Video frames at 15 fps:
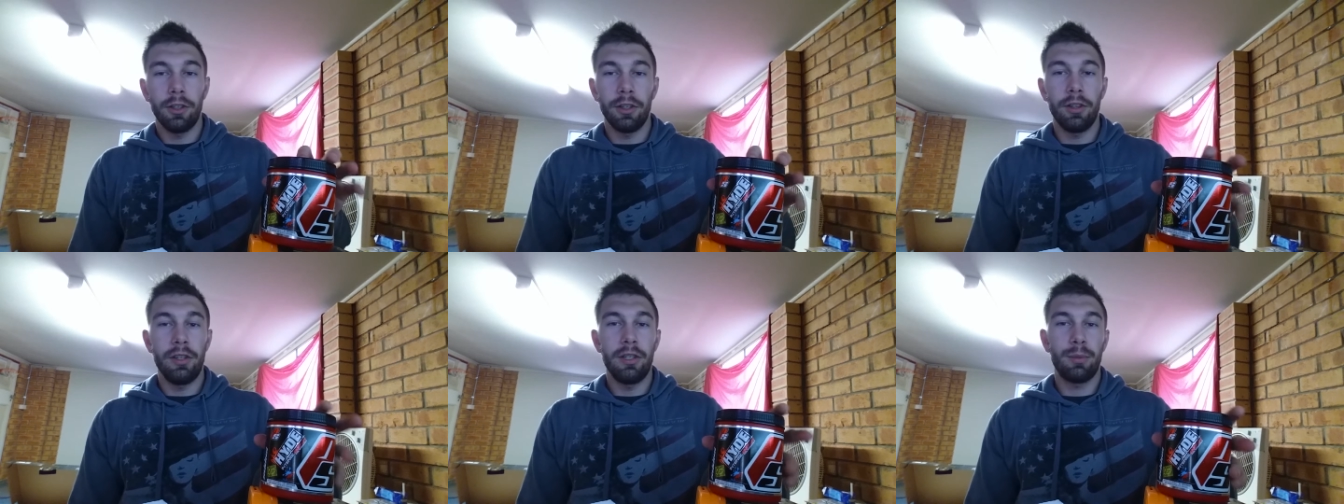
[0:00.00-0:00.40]

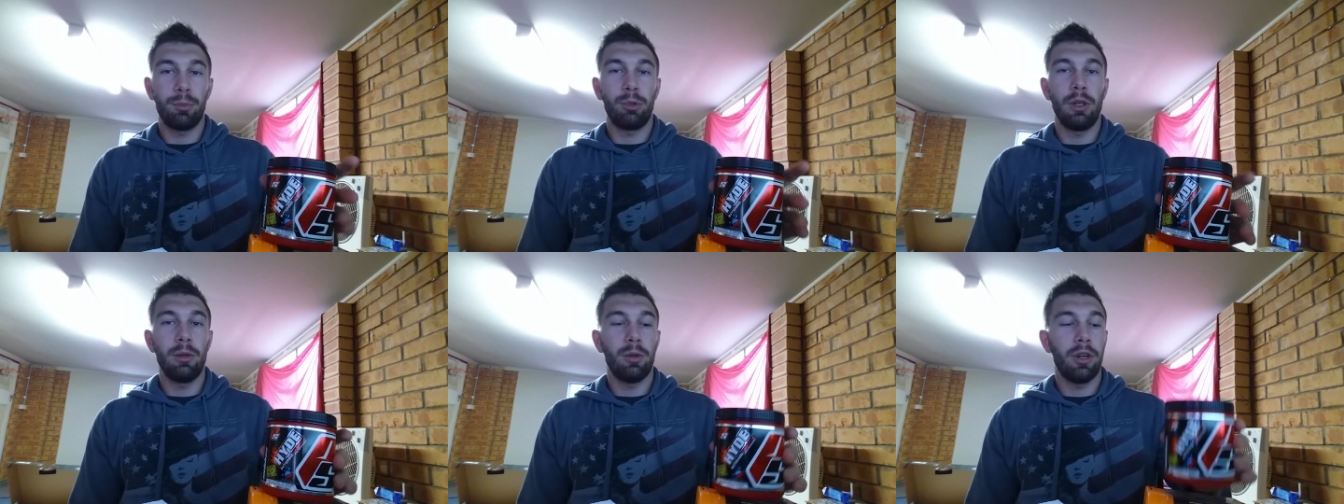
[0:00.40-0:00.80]
on this
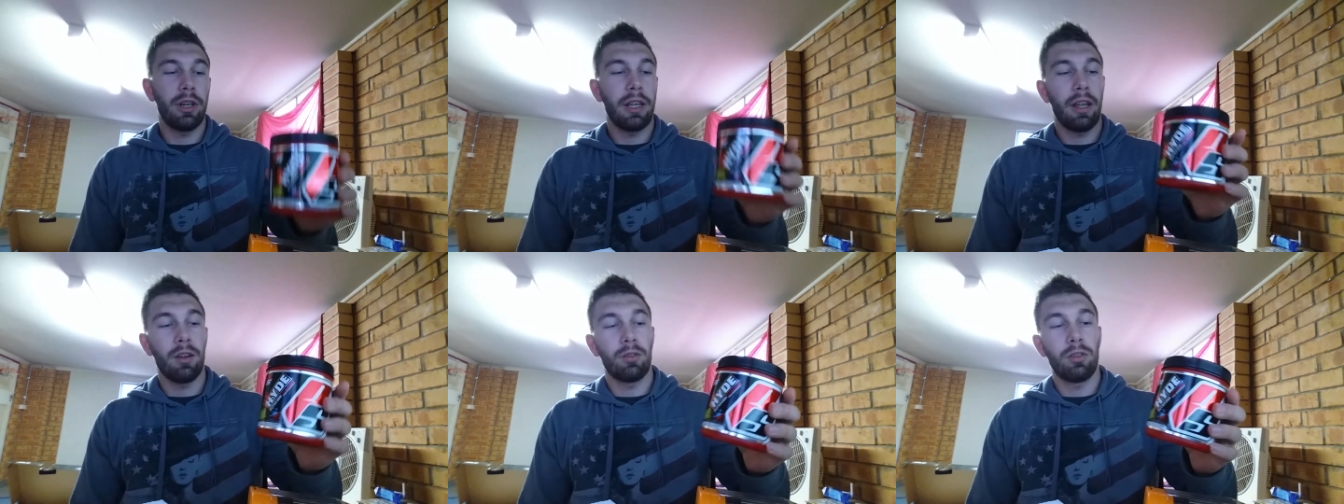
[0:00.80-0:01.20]

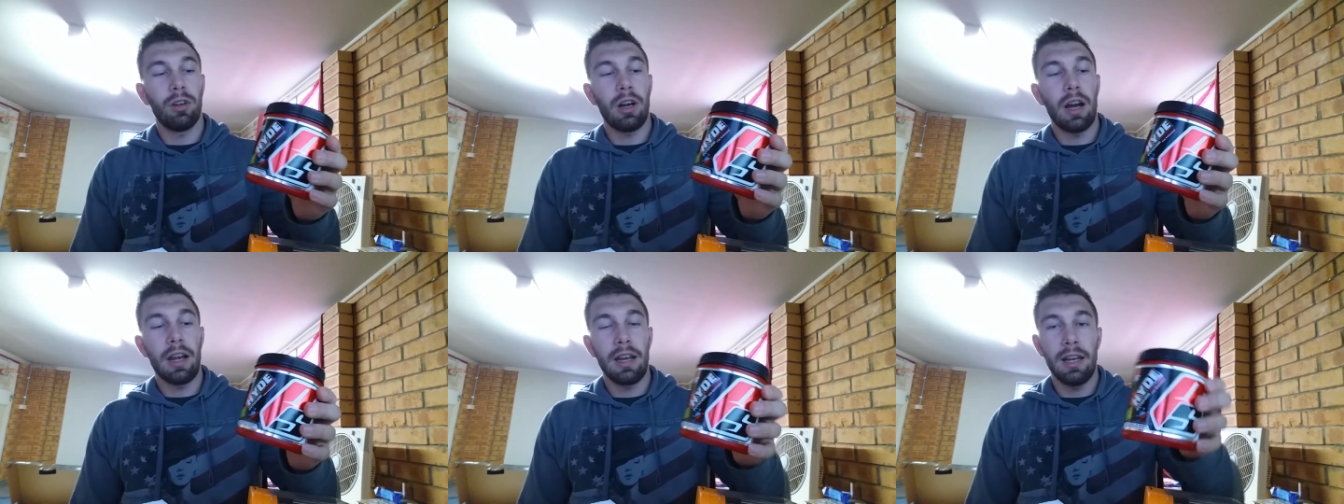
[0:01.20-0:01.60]
pre-workout
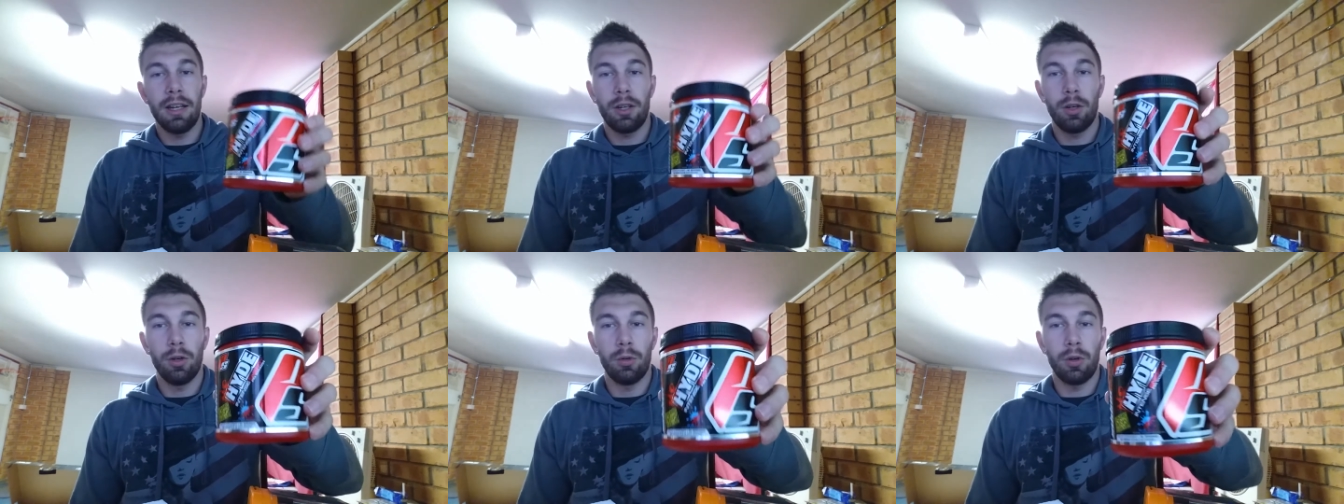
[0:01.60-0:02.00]
right
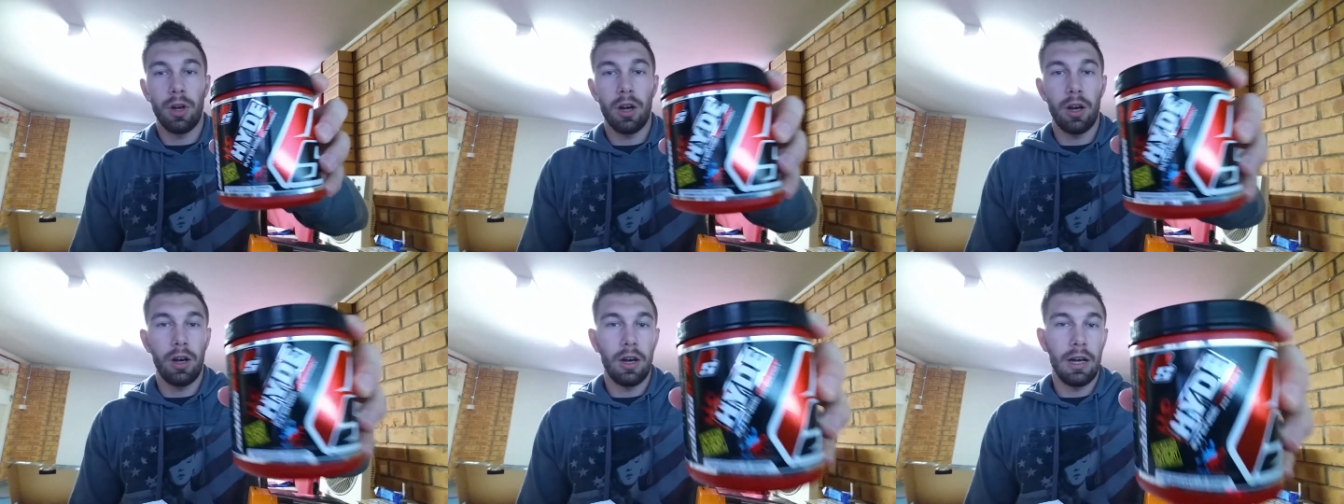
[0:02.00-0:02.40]
here called
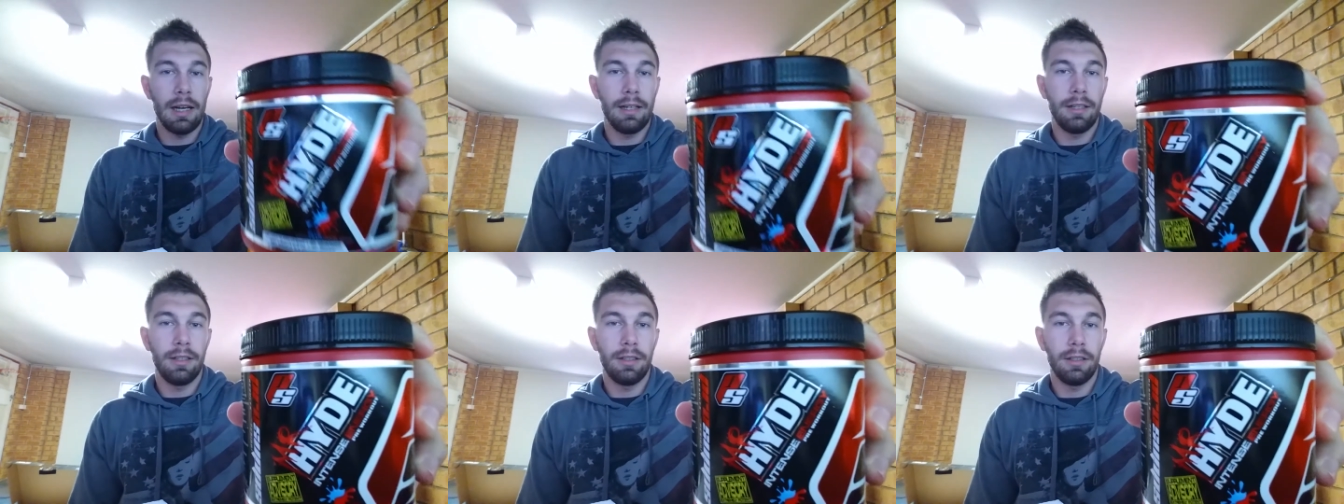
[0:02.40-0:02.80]

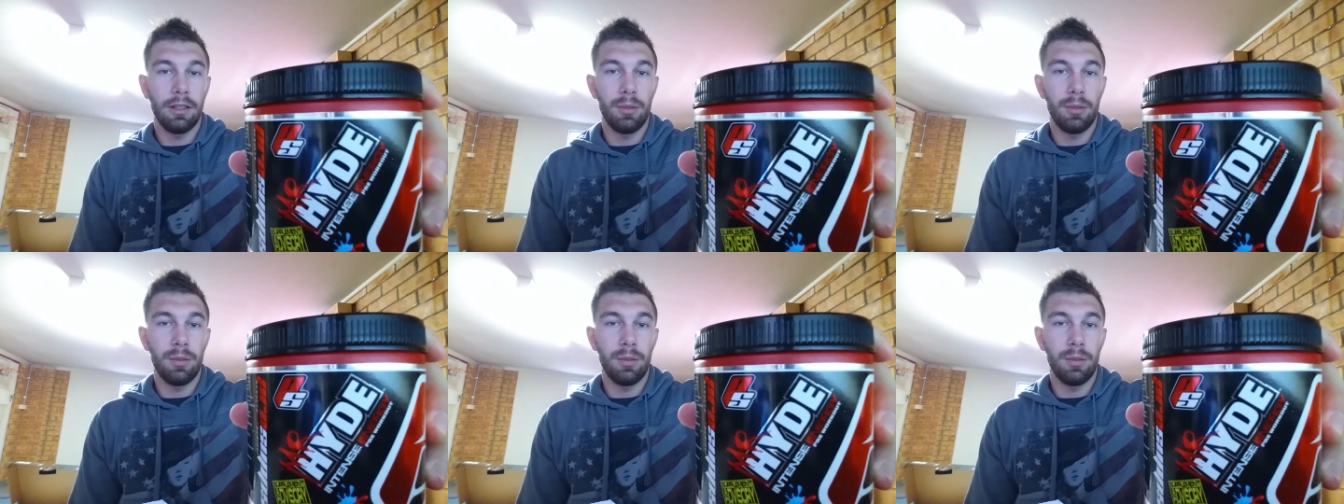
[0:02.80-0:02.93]
HYDE.